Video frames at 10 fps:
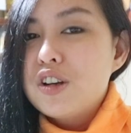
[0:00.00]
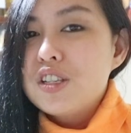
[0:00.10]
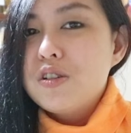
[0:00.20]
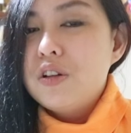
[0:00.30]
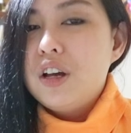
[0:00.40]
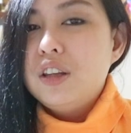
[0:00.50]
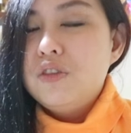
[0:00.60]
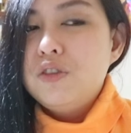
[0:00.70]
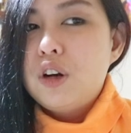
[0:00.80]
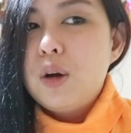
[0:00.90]
cause you a lot
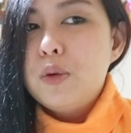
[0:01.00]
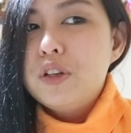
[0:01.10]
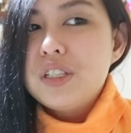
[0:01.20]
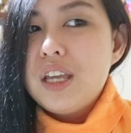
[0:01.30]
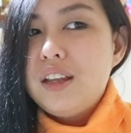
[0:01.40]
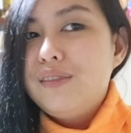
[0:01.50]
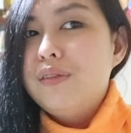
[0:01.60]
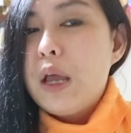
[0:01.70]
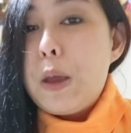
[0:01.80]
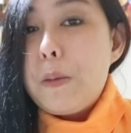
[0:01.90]
of troubles and
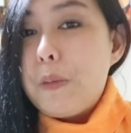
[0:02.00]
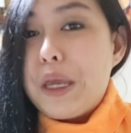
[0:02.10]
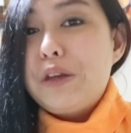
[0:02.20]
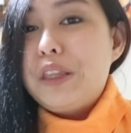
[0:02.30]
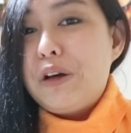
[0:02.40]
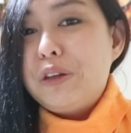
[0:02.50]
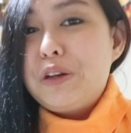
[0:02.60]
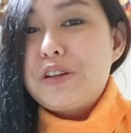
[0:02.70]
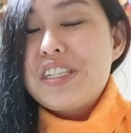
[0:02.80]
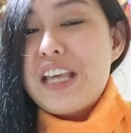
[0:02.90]
make you doubt
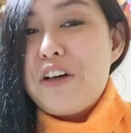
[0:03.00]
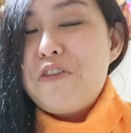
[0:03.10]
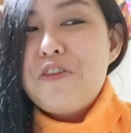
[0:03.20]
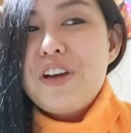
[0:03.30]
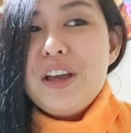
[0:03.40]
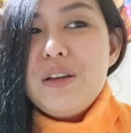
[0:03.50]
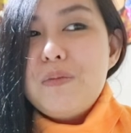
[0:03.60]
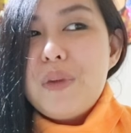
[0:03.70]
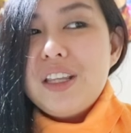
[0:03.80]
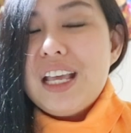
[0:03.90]
yourself.
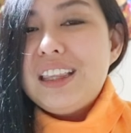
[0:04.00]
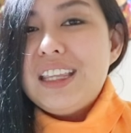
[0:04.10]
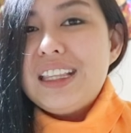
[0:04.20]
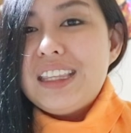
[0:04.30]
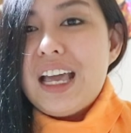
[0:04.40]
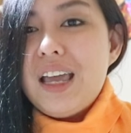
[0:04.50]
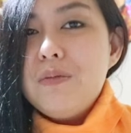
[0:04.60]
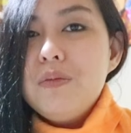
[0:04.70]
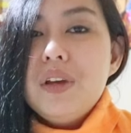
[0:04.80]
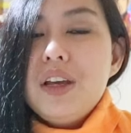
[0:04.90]
But at that
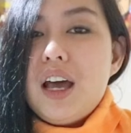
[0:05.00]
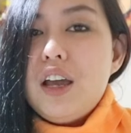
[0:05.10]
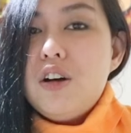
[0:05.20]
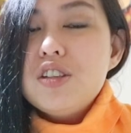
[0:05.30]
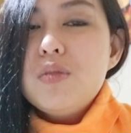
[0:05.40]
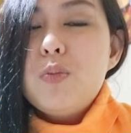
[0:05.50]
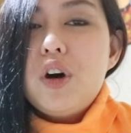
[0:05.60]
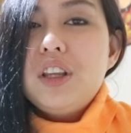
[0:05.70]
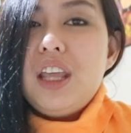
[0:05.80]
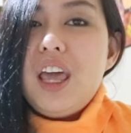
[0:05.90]
time, I also
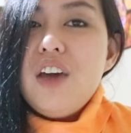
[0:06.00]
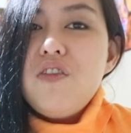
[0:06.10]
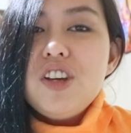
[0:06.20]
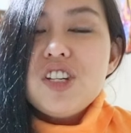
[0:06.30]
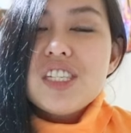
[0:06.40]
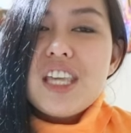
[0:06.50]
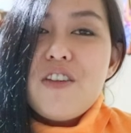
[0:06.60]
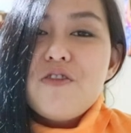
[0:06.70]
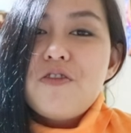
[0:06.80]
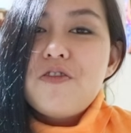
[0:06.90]
bought
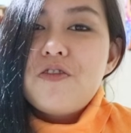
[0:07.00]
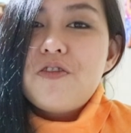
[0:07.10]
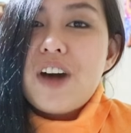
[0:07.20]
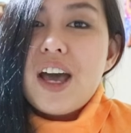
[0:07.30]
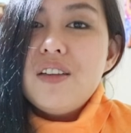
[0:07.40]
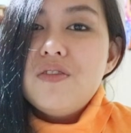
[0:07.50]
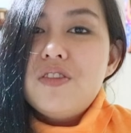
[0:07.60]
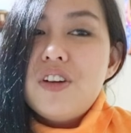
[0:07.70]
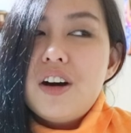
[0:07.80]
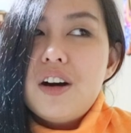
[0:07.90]
FHSM
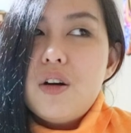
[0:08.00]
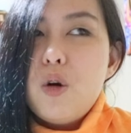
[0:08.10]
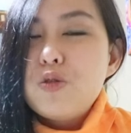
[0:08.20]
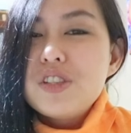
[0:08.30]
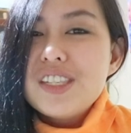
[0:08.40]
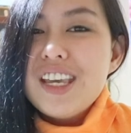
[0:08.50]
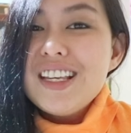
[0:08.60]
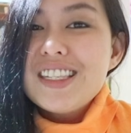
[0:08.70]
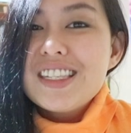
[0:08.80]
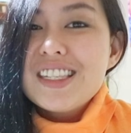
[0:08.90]

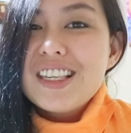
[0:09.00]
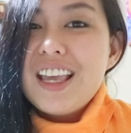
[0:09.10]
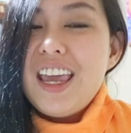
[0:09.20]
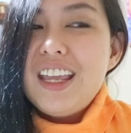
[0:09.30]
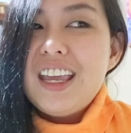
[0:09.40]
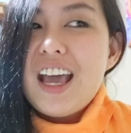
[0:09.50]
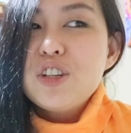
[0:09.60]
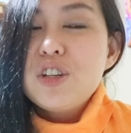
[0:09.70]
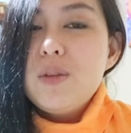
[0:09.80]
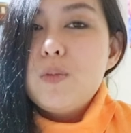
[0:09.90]
506, and I
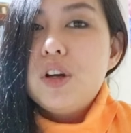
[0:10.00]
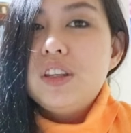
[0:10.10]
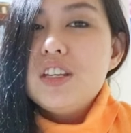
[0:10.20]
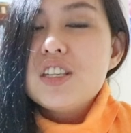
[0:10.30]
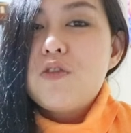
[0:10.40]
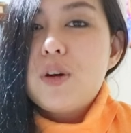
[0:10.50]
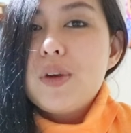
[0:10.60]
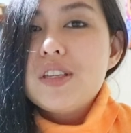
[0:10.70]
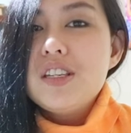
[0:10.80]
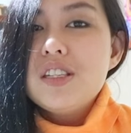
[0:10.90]
actually bought this for
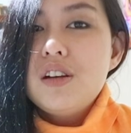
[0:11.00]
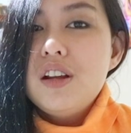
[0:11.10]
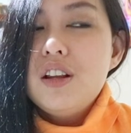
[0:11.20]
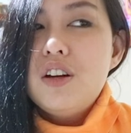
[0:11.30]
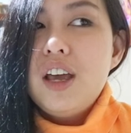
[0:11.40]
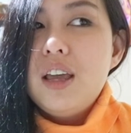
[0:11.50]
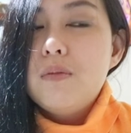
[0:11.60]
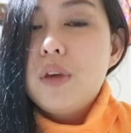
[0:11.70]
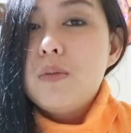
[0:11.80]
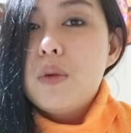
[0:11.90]
my sister-in-law
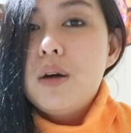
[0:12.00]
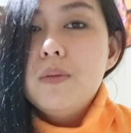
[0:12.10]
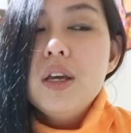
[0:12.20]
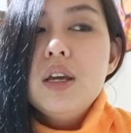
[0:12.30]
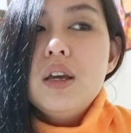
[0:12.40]
and my mom